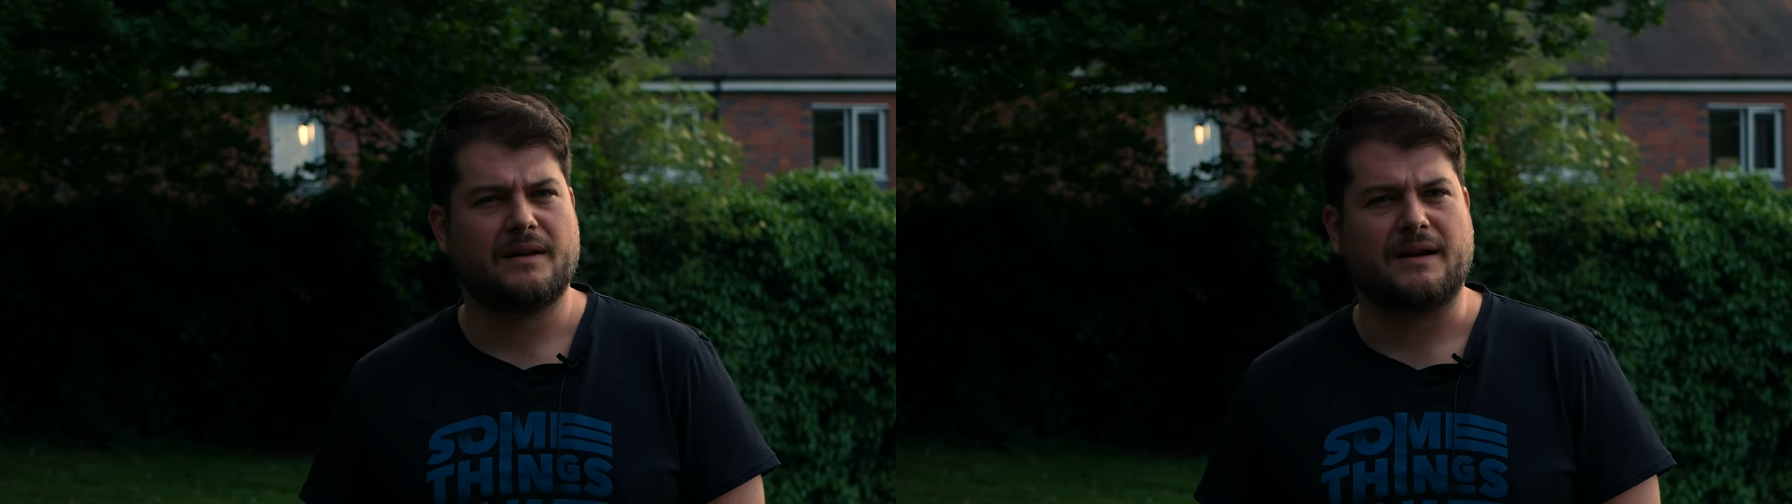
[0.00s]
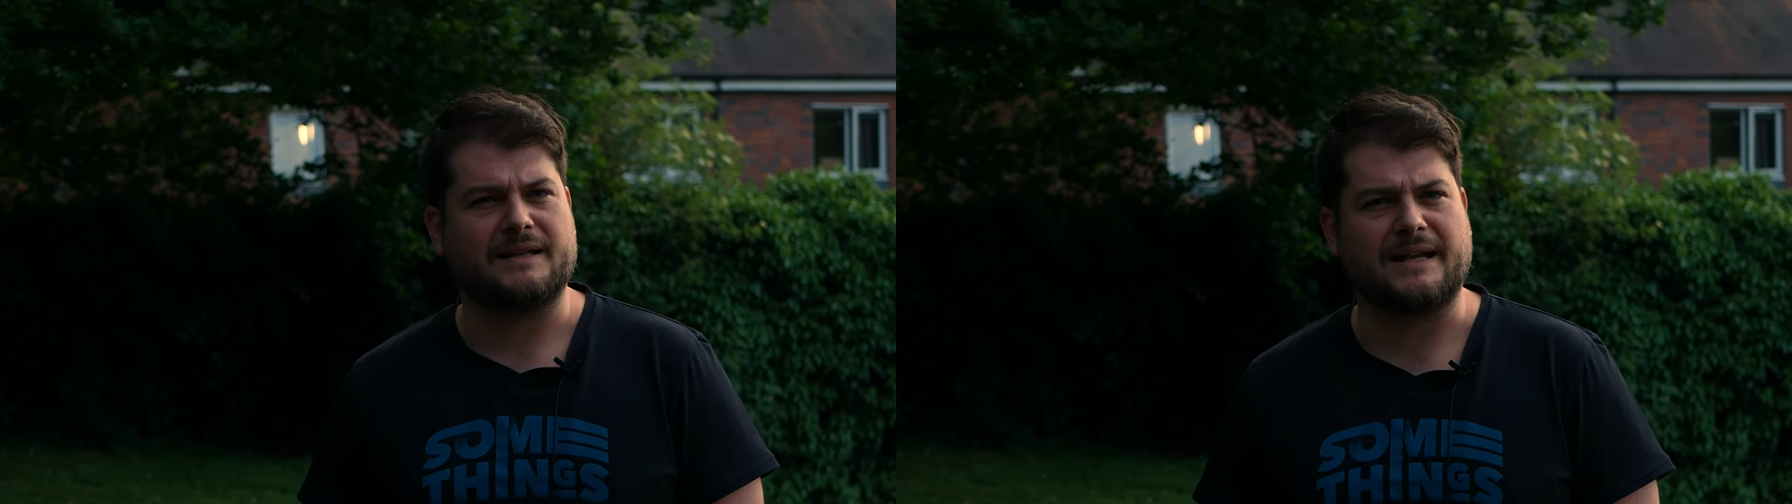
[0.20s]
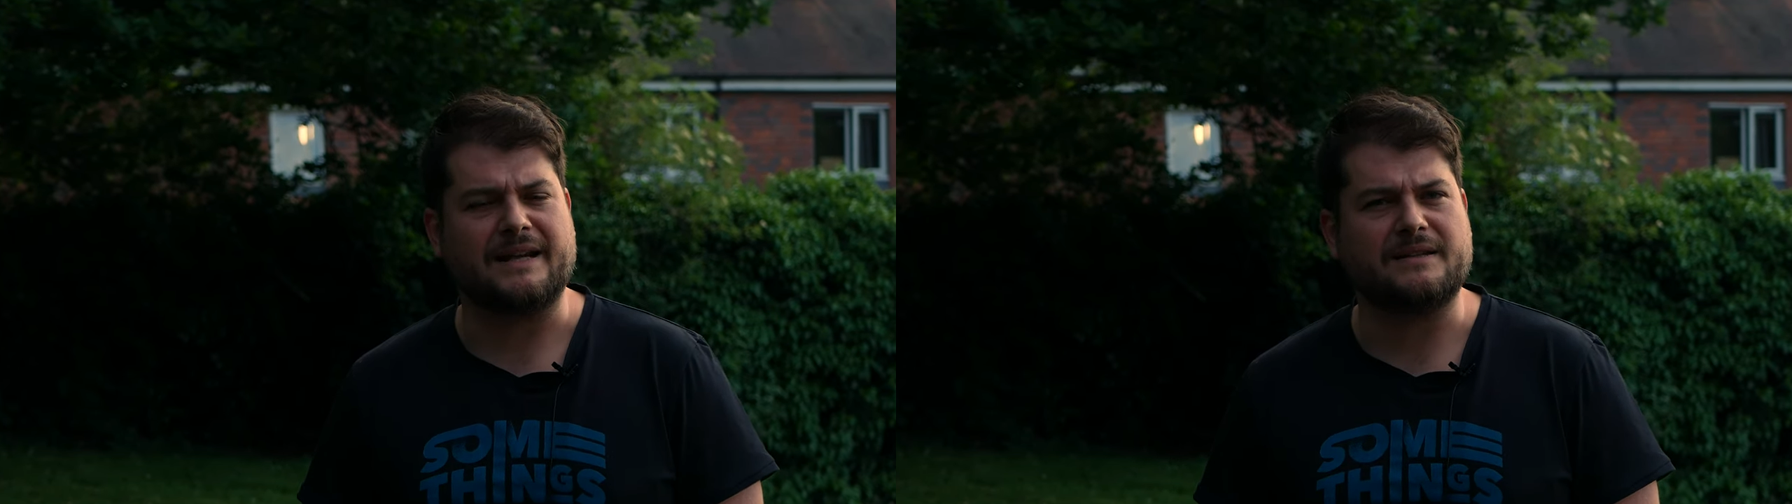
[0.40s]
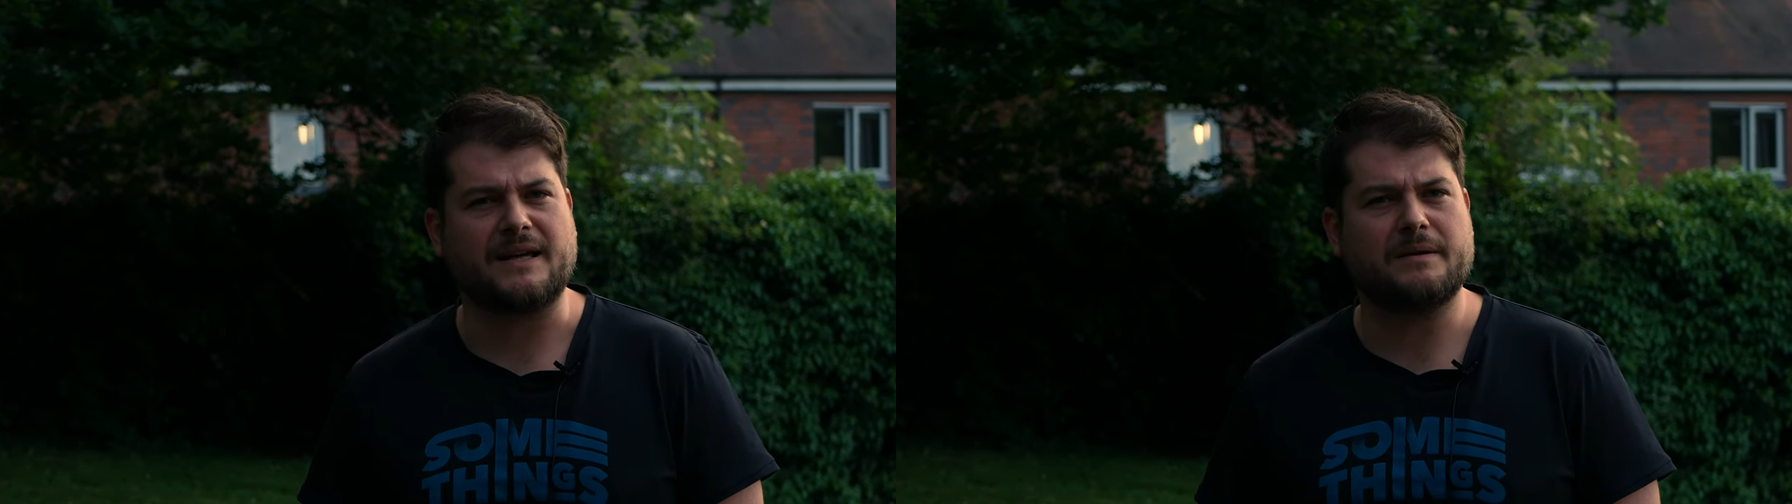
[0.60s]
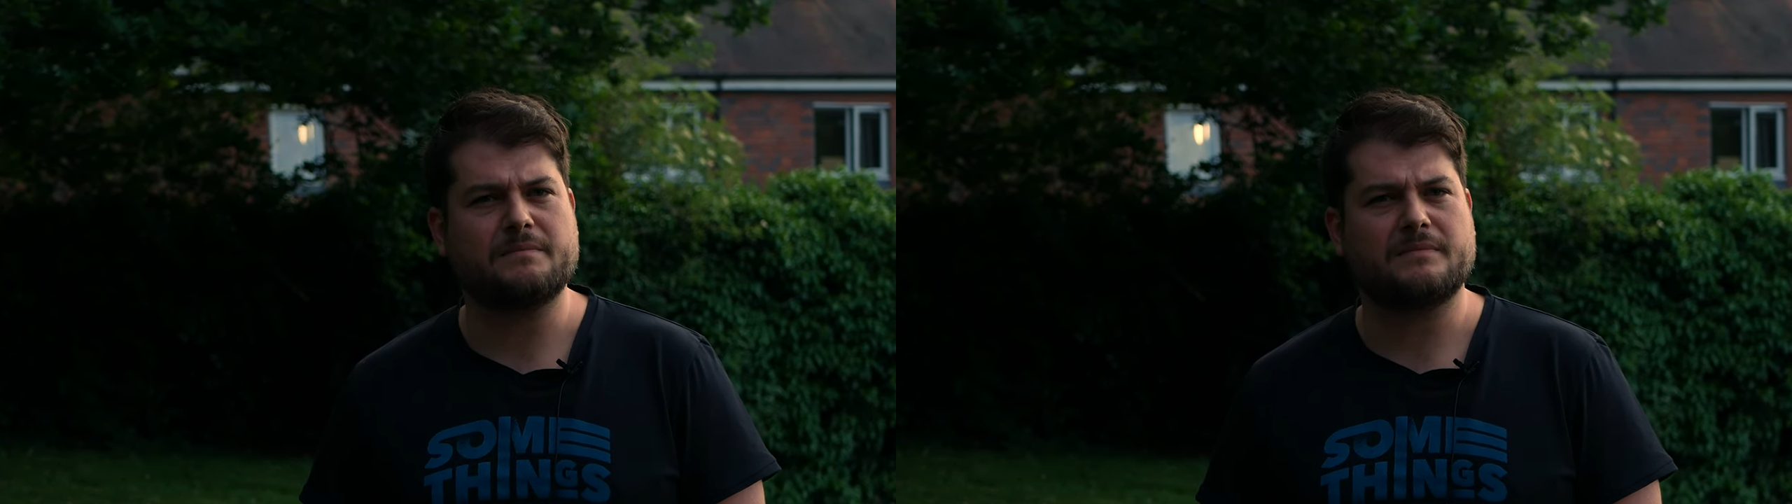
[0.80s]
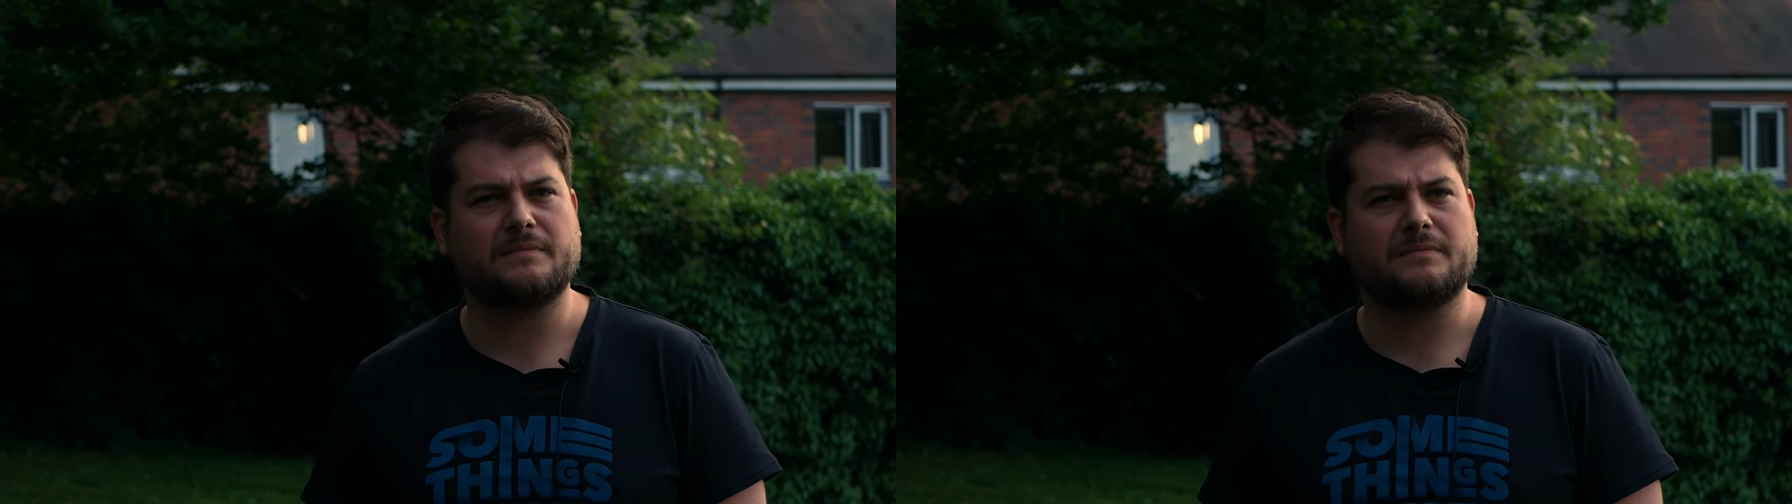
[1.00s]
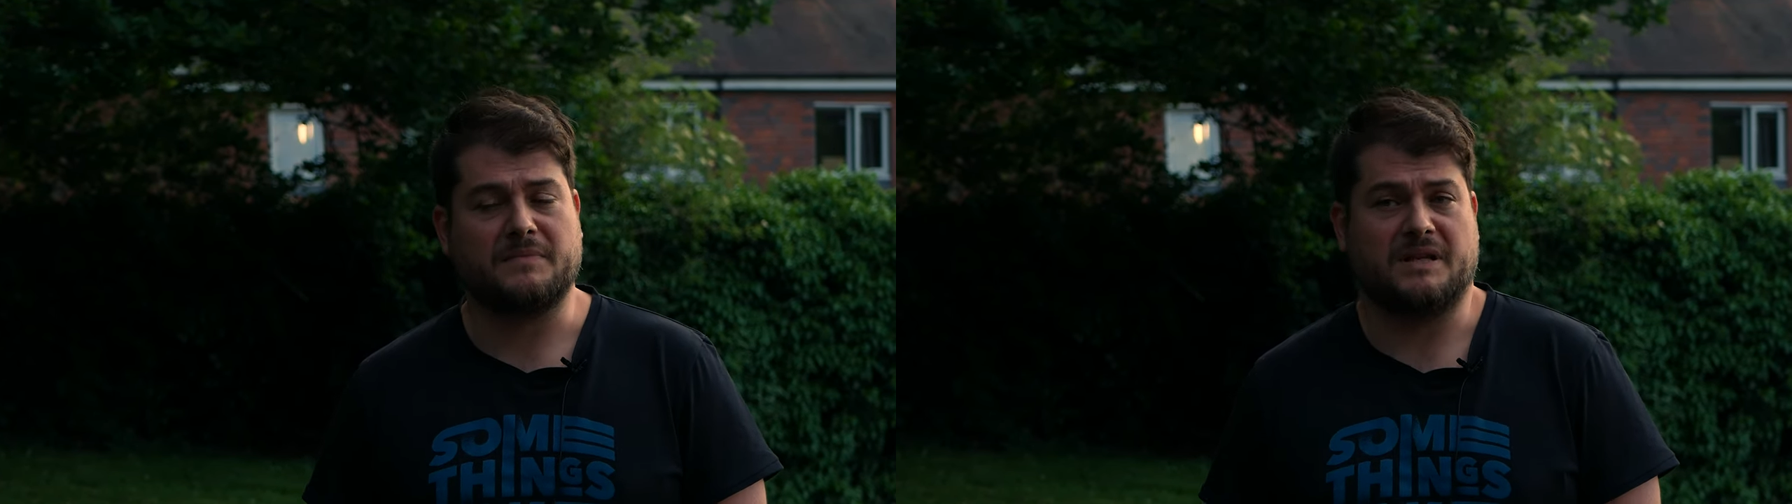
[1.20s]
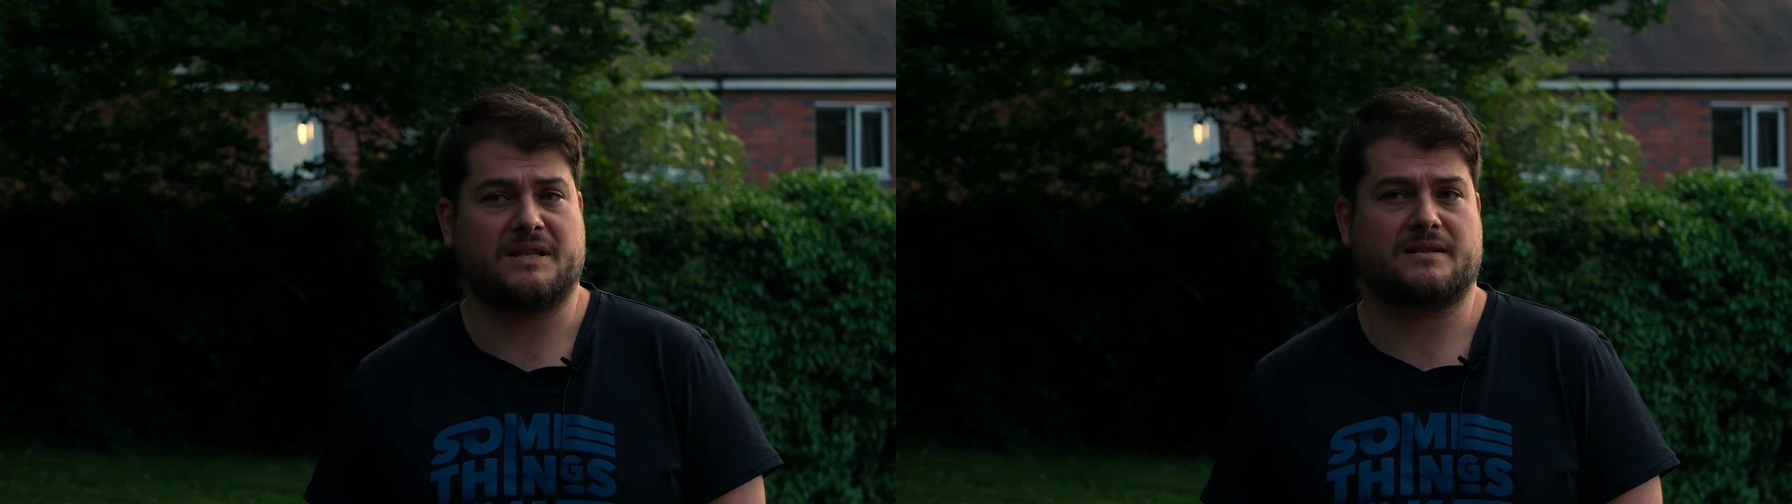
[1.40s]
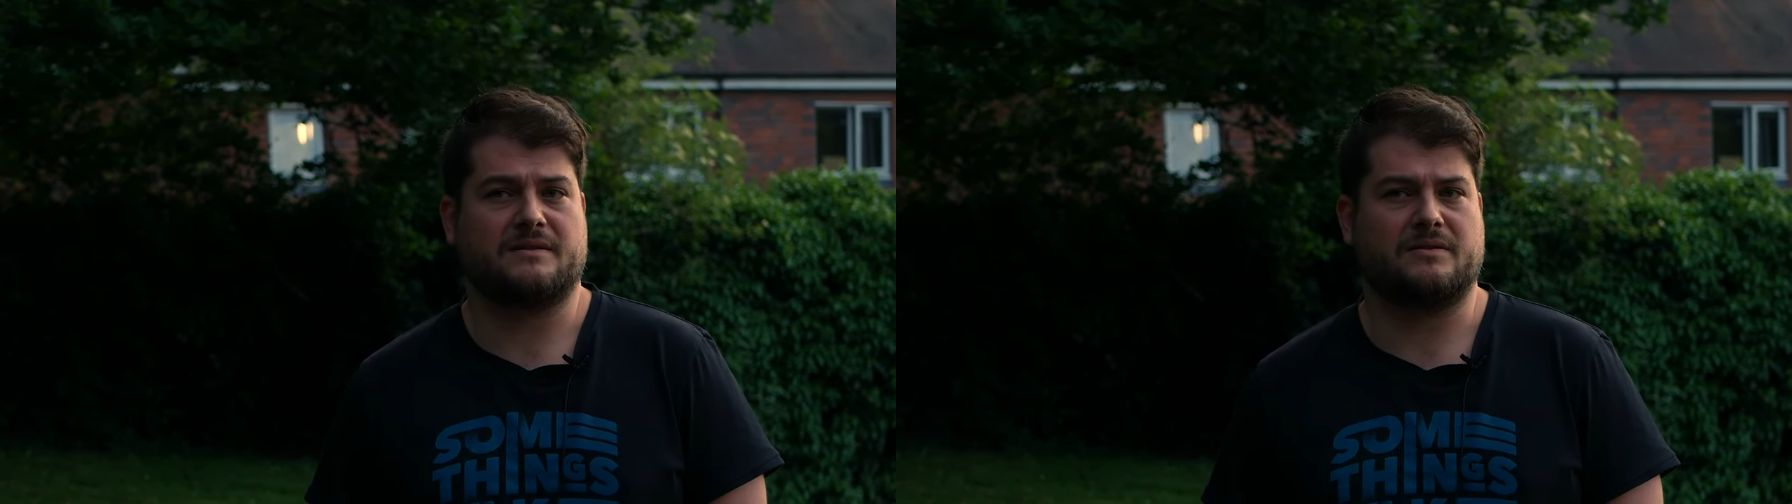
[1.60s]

at any time this